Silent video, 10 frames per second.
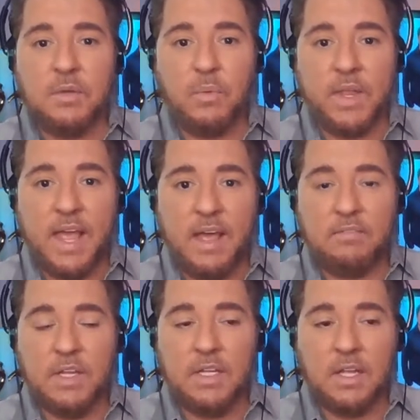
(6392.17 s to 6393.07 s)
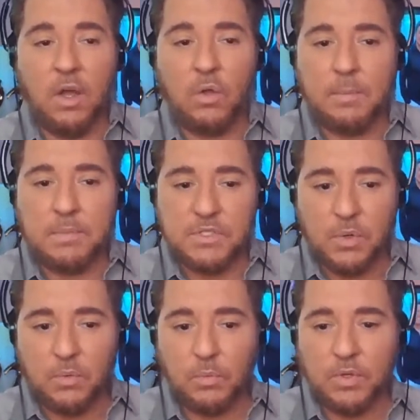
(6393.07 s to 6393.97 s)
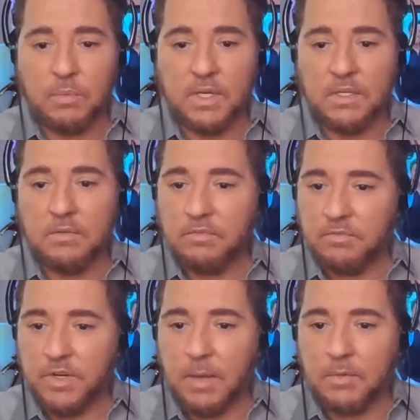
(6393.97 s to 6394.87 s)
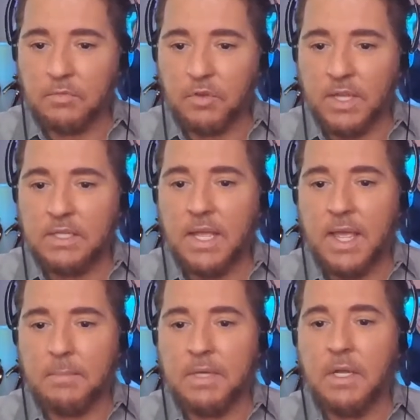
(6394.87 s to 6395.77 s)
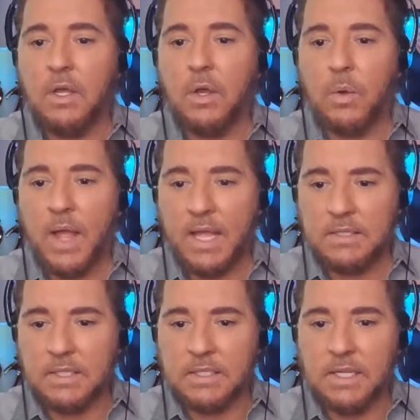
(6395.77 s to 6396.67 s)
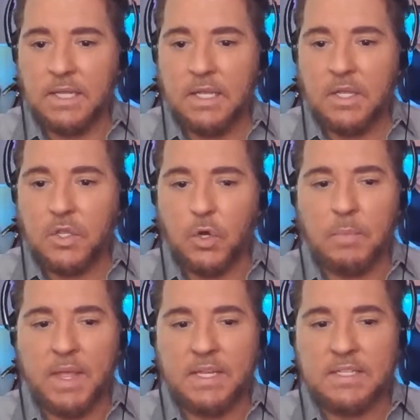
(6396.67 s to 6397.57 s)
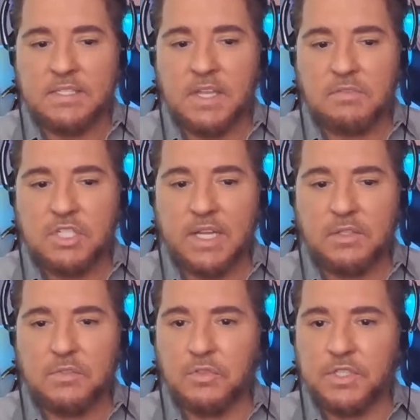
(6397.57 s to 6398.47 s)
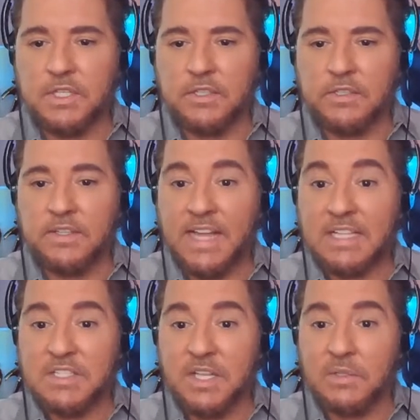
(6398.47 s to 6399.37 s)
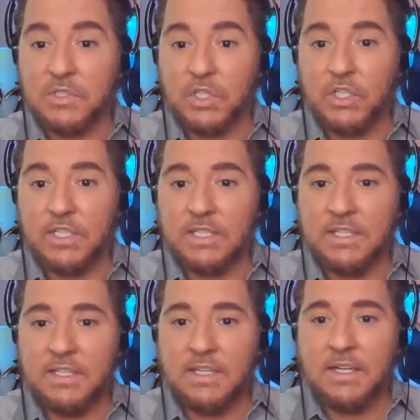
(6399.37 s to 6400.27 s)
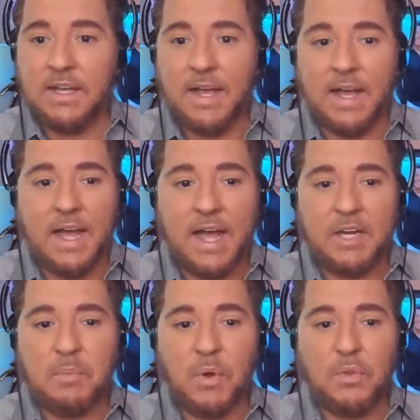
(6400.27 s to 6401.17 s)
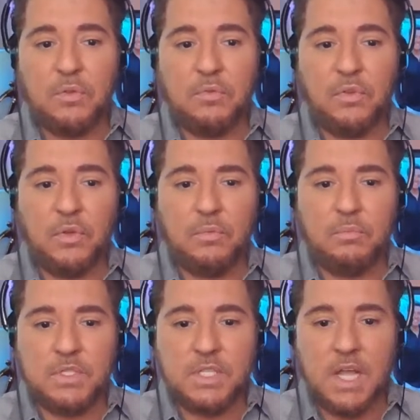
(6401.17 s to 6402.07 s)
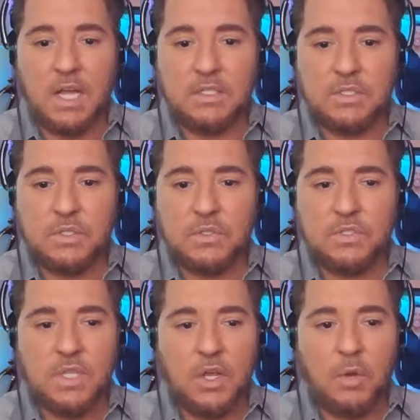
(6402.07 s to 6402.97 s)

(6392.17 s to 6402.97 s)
We have the whole episode with my phenomenal friend, Emmett O'Hanlon. You're making stuffed shells for dinner. That sounds good. Uh, hi to both of you. Missed the concerts.